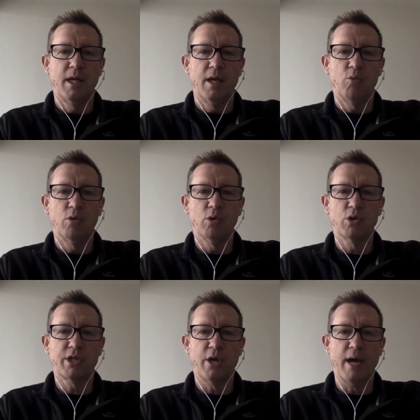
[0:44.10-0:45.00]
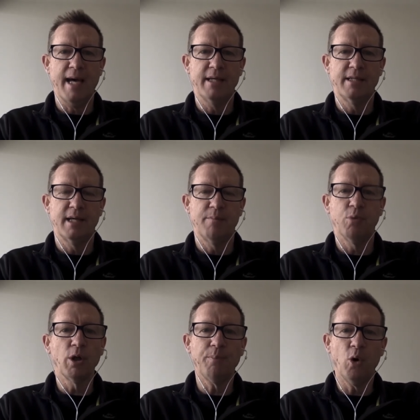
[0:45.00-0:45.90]
We will also add uh,
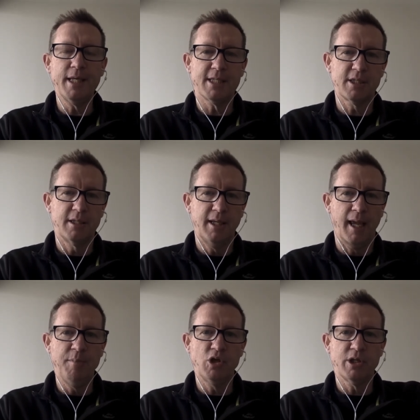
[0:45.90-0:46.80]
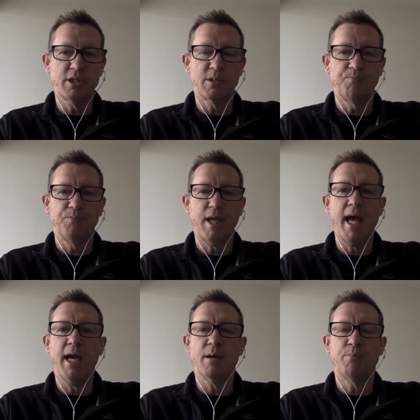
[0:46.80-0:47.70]
bullet points, images,
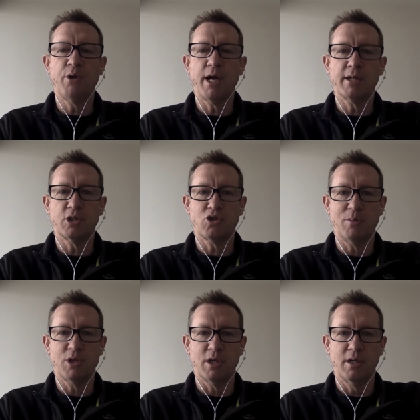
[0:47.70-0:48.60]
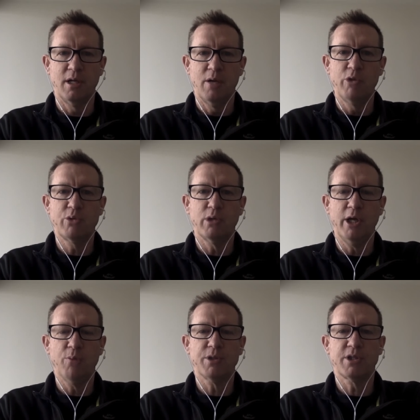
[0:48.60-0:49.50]
and a product description, which will
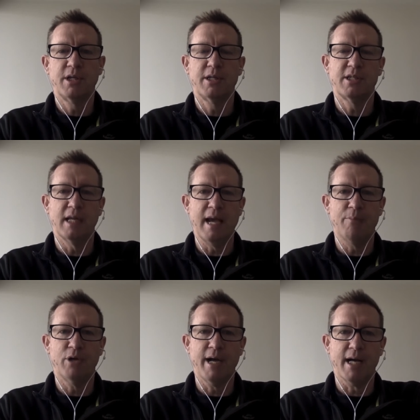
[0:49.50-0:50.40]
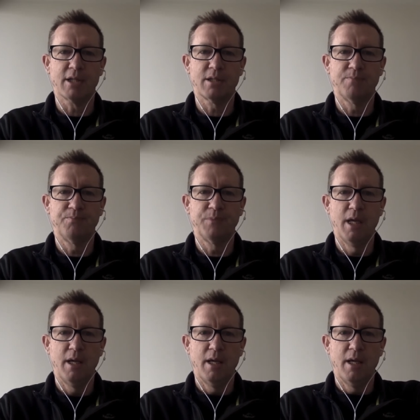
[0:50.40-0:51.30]
help us sell our products.
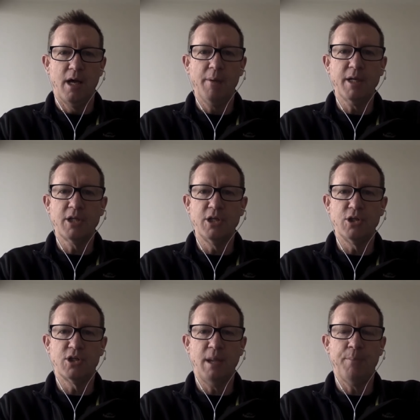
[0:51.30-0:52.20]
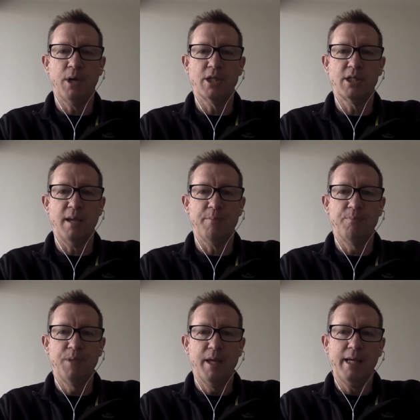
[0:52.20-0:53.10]
I'm going to teach you step by step
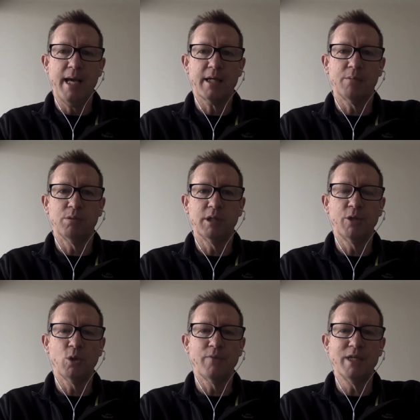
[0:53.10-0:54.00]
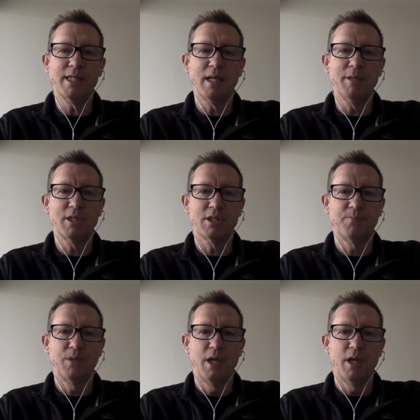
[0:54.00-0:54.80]
how to complete all of these elements